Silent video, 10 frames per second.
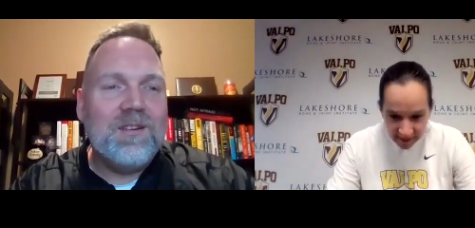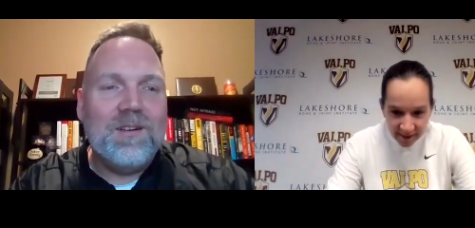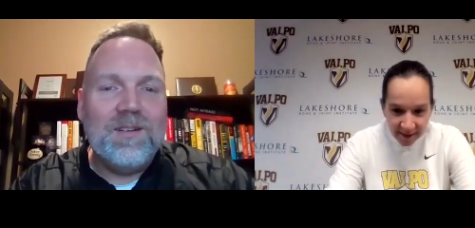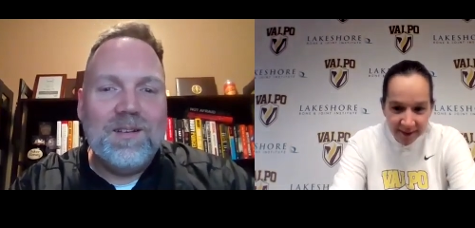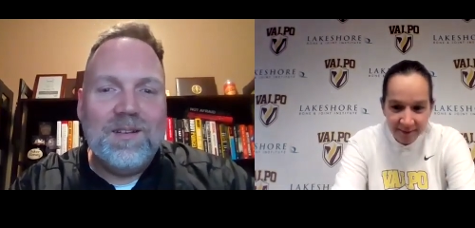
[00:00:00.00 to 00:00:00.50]
Speaker 1: let's,
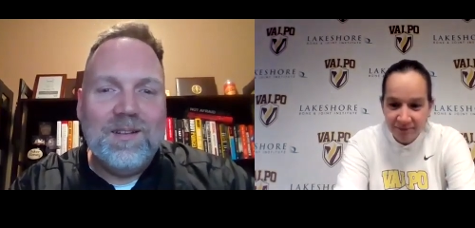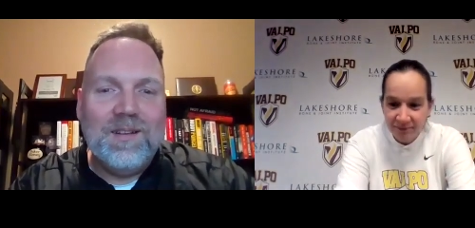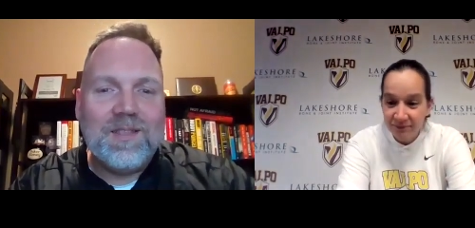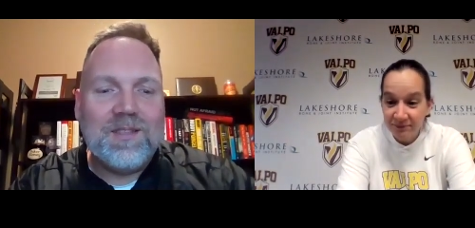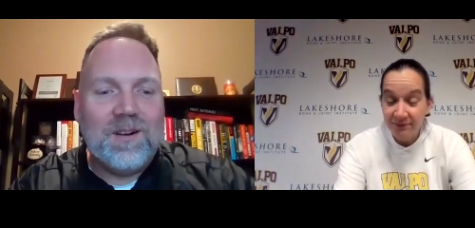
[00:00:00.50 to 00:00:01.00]

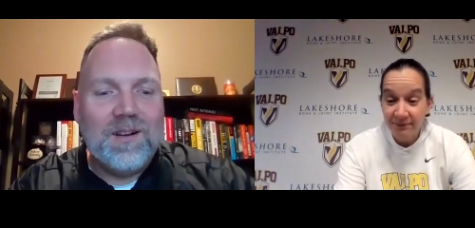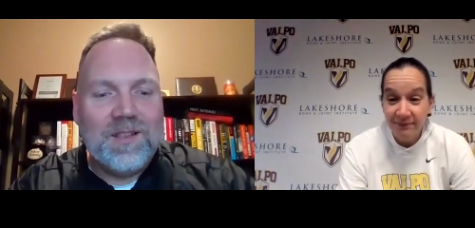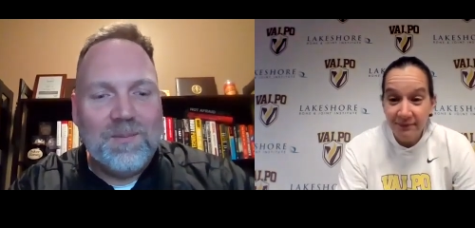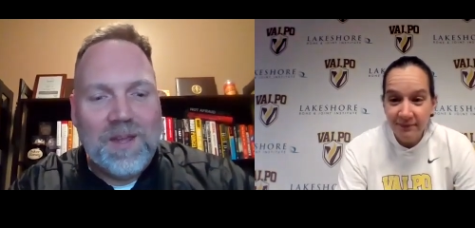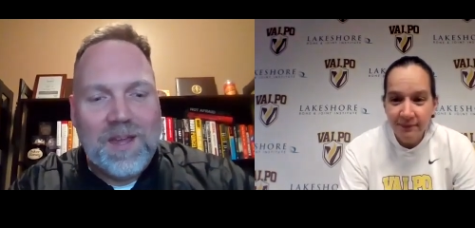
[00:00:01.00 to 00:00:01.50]
let's start at
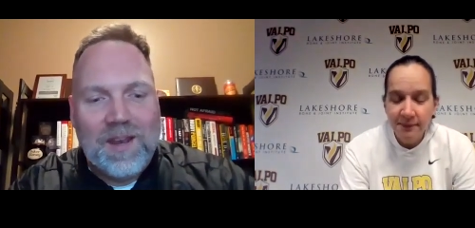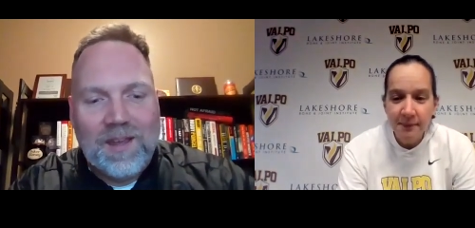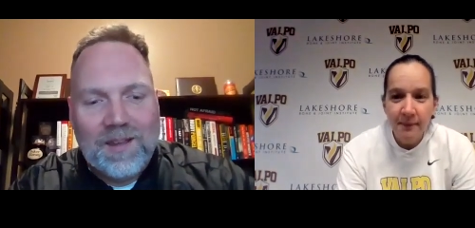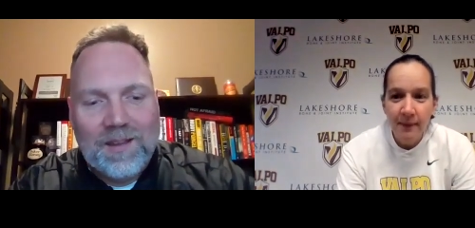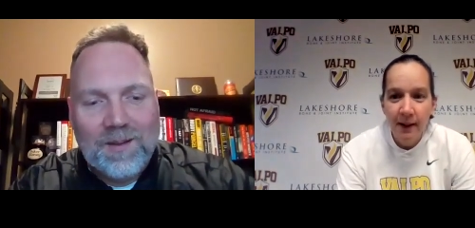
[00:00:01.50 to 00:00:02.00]
the
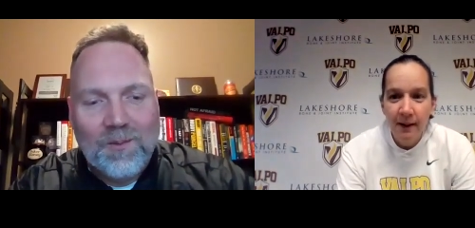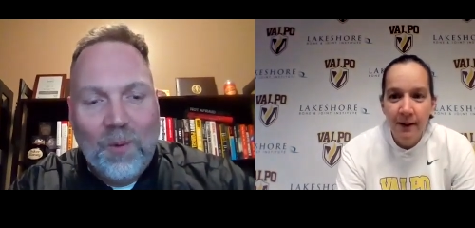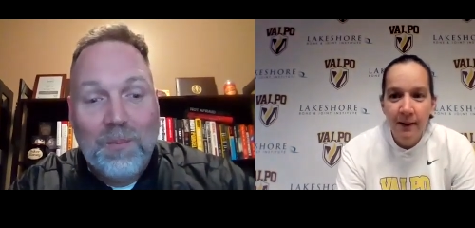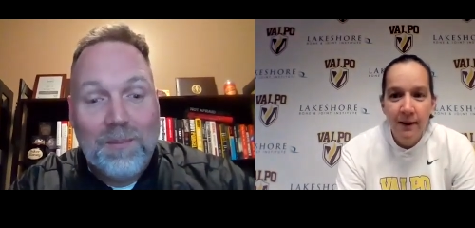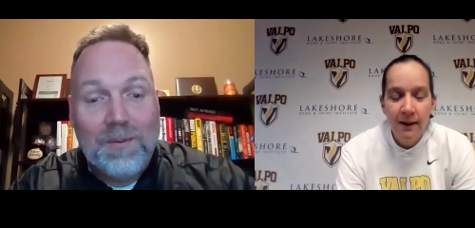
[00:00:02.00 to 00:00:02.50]
beginning
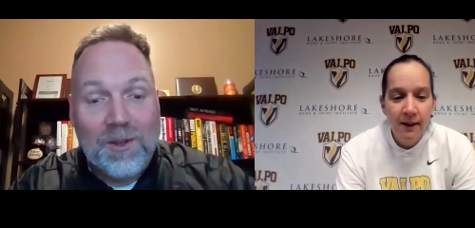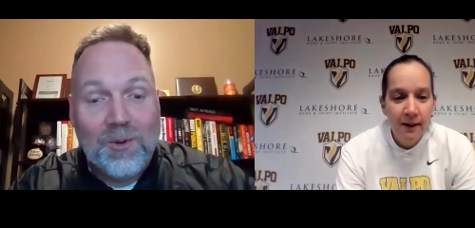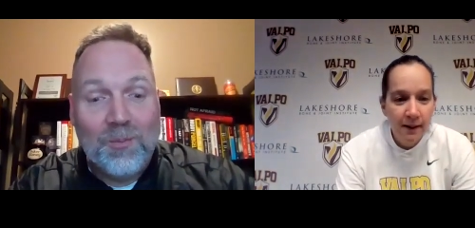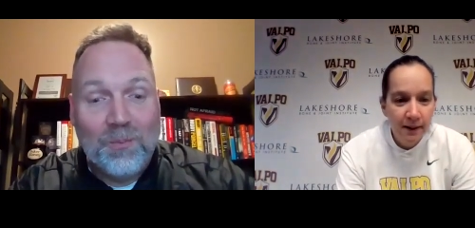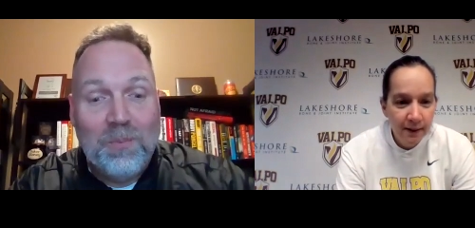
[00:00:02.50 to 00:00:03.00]
when maybe
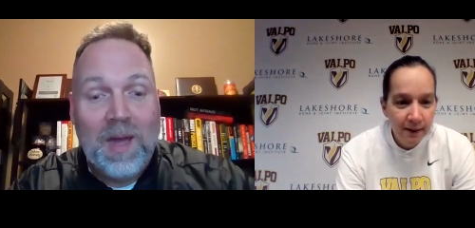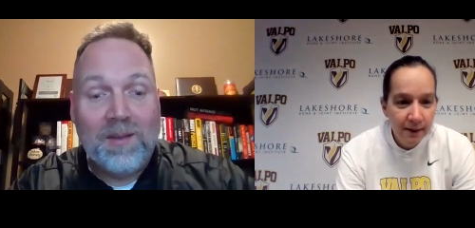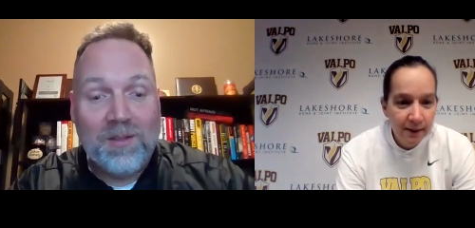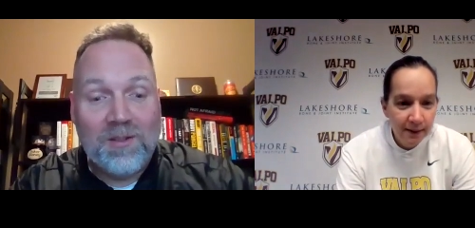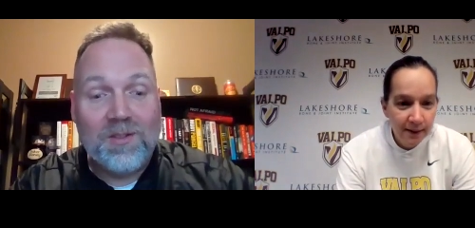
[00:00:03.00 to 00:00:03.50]
you
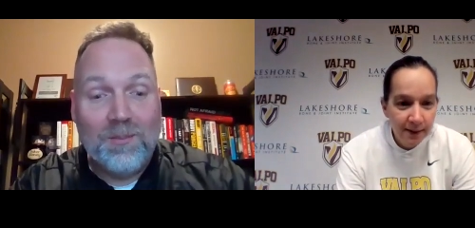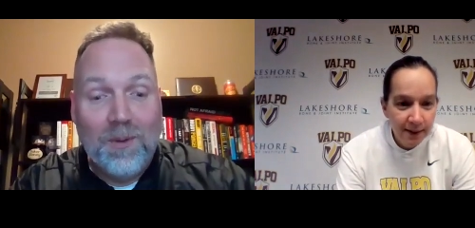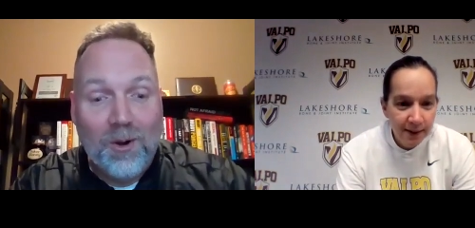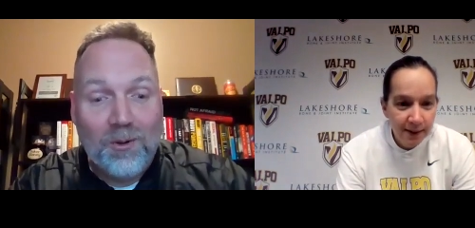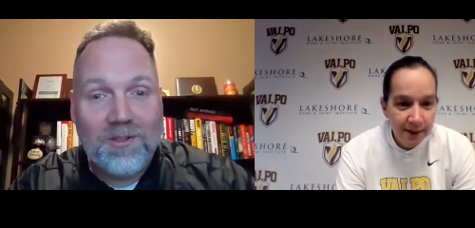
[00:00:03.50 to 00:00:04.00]
paced the
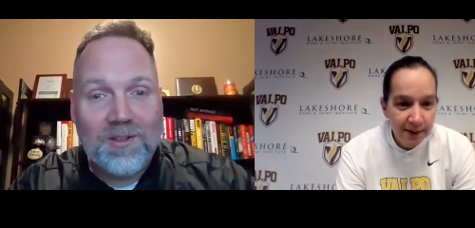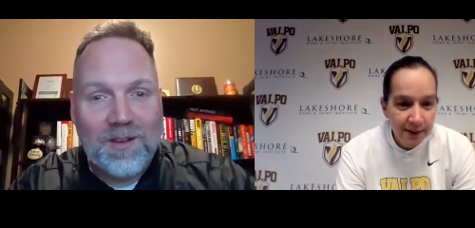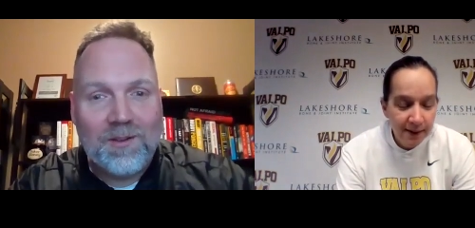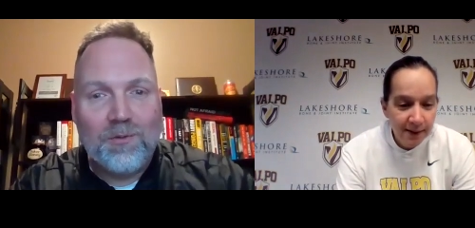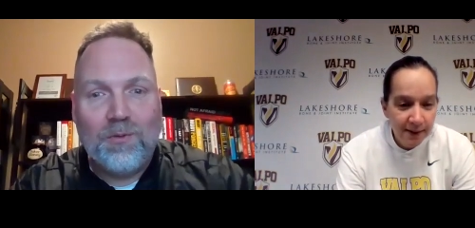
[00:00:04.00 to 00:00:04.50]
most.
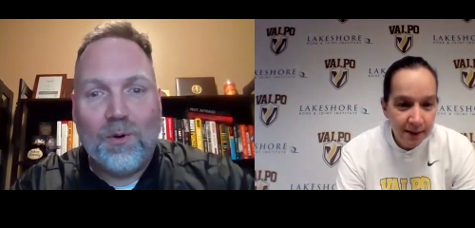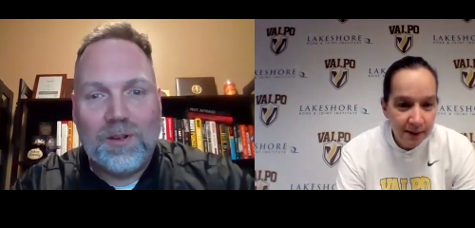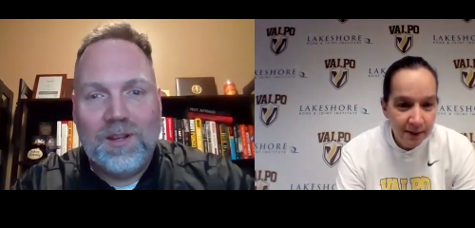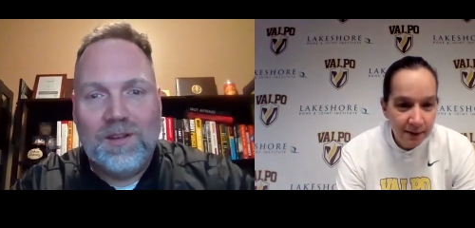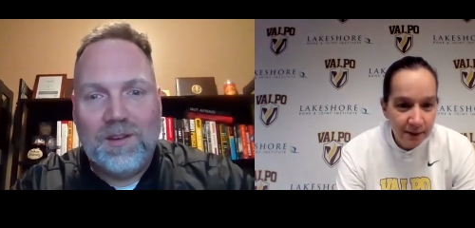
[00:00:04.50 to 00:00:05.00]
It's
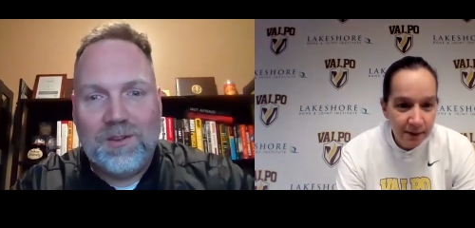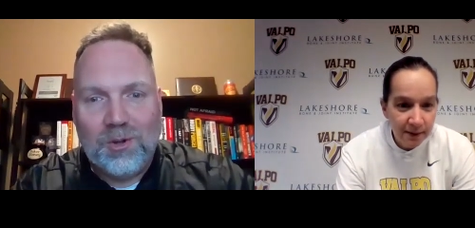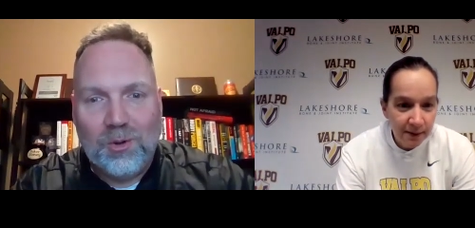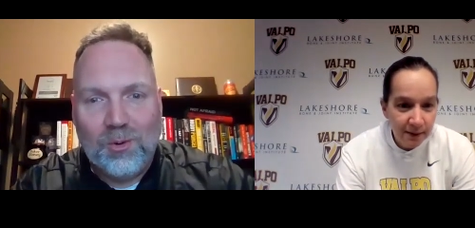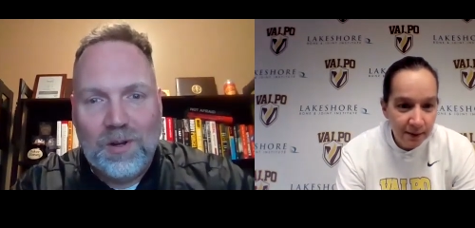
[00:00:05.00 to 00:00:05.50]
14 to
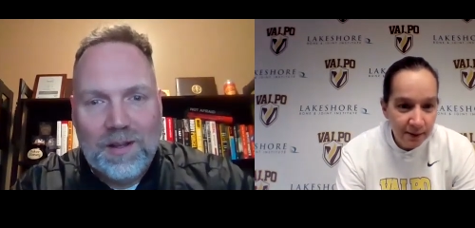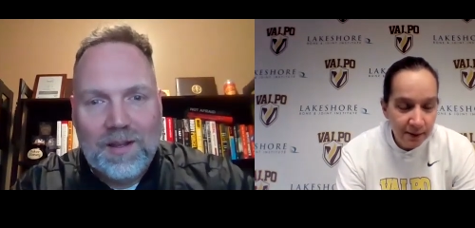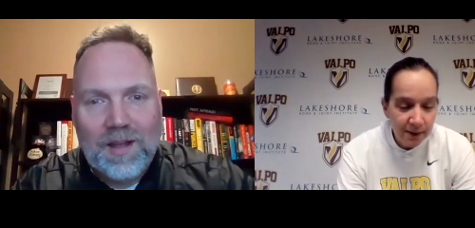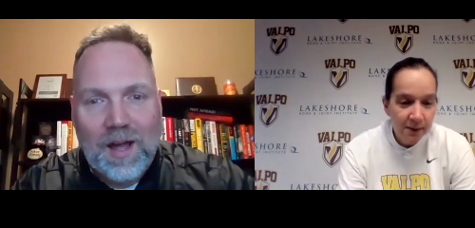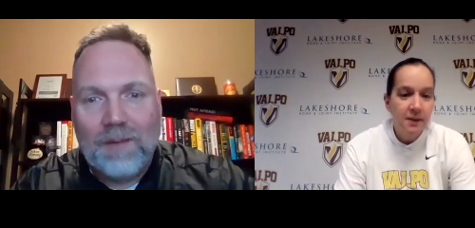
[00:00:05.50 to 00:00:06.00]
two.
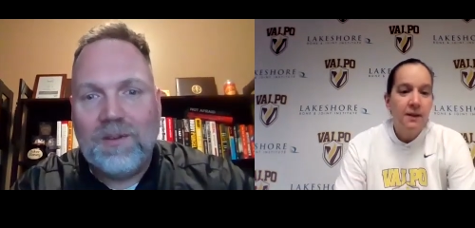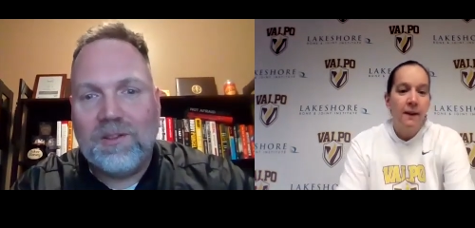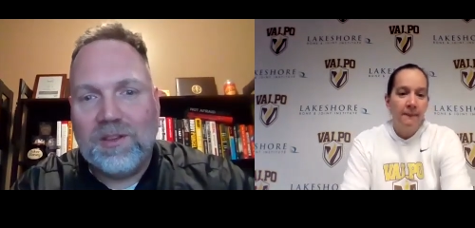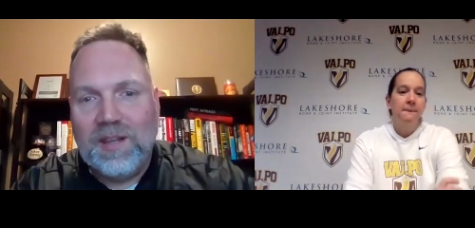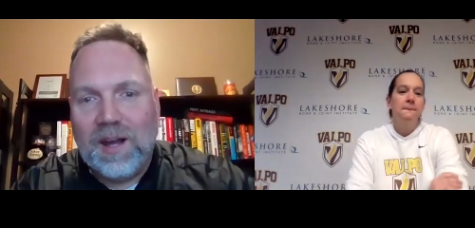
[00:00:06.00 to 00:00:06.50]

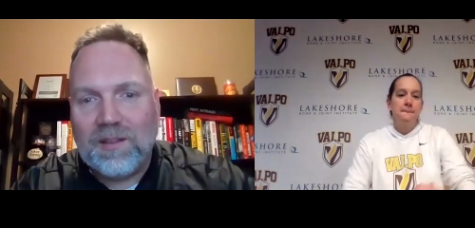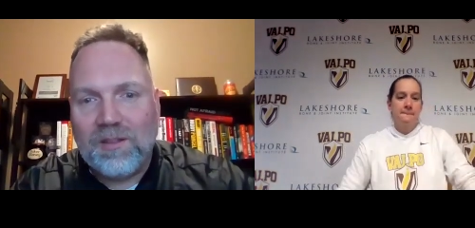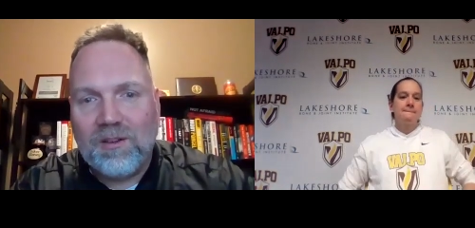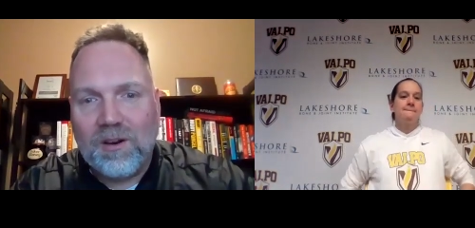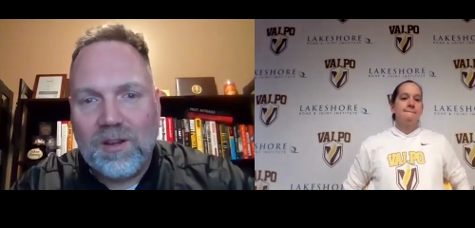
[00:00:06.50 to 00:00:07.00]
Obviously, not the
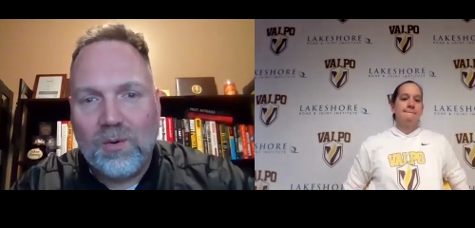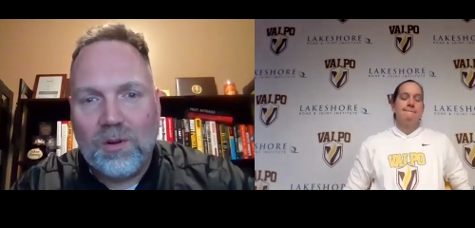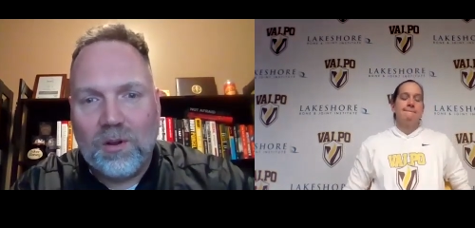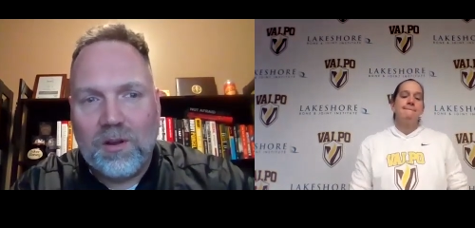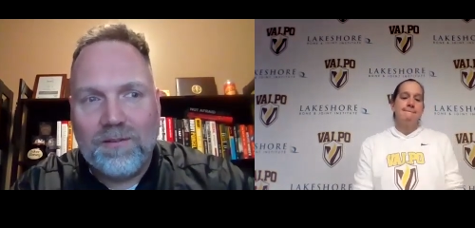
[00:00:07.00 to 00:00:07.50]
start you were
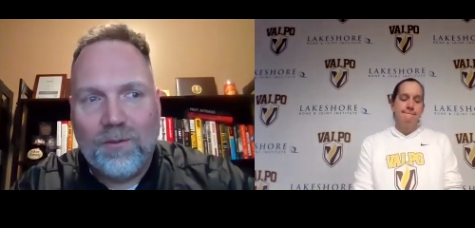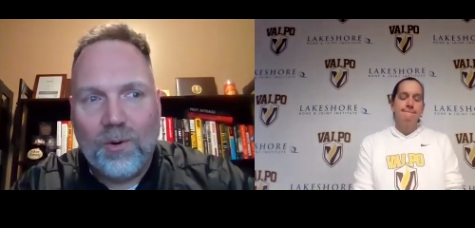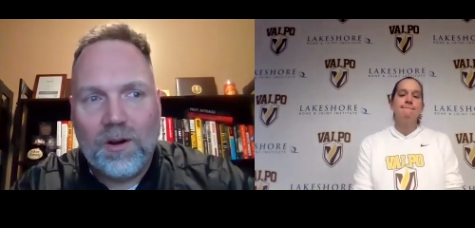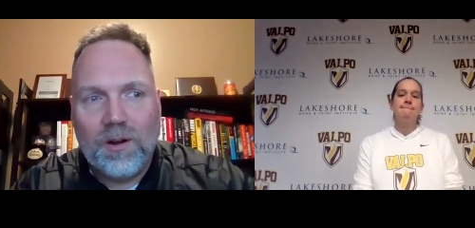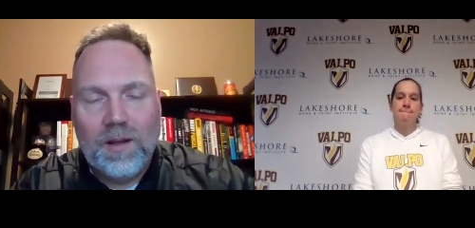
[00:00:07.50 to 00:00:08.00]
looking
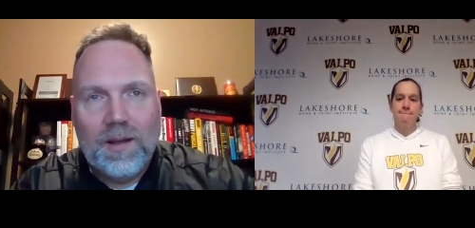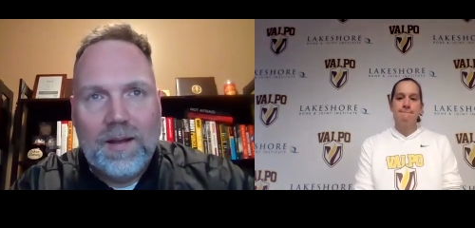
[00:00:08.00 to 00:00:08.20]
for.